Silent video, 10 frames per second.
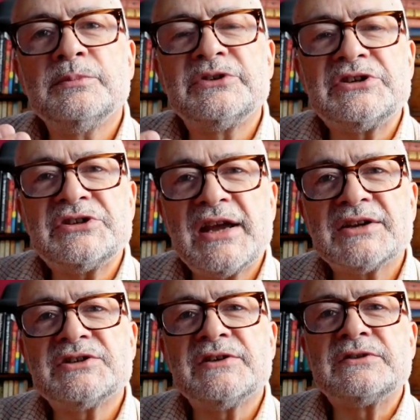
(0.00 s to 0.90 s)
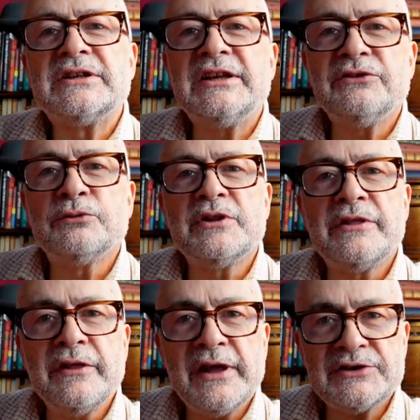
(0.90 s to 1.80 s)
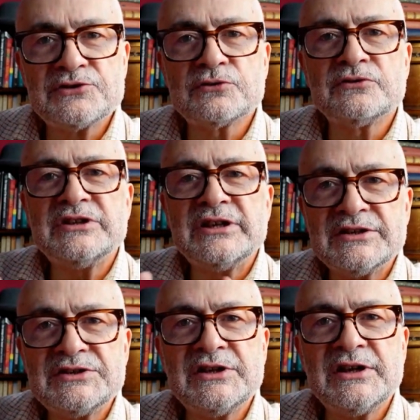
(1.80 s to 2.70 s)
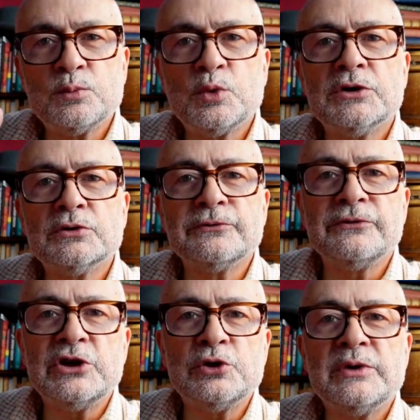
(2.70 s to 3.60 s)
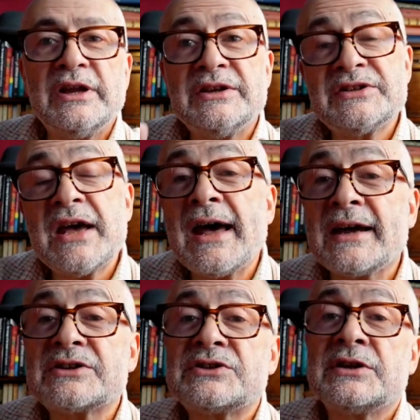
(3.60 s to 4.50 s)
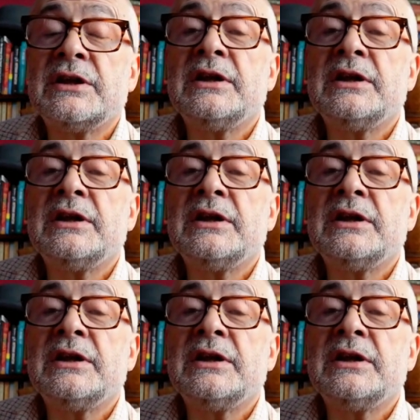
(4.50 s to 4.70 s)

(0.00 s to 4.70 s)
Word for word: detectives leave with their sort of dignity and worldview intact